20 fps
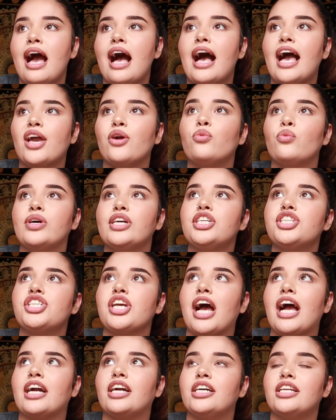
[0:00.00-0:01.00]
I wish
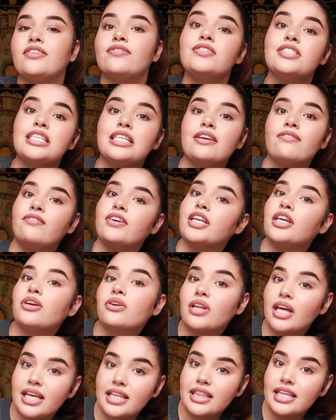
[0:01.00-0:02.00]
I could have seen a
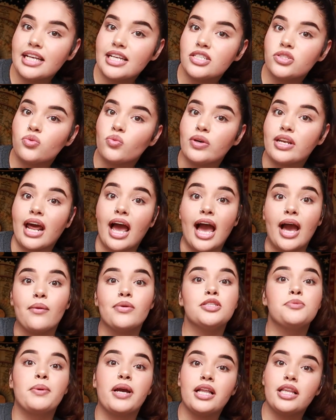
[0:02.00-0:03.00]
video like this when I
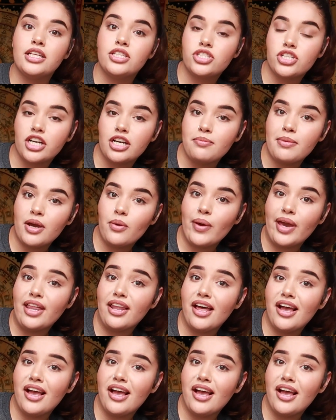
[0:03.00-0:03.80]
was barely starting my weight